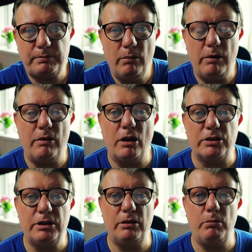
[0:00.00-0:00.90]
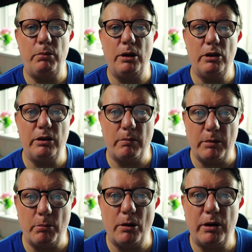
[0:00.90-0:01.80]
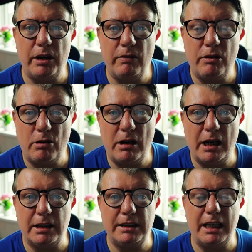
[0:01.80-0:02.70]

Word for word: We've got to build up the body of Christ.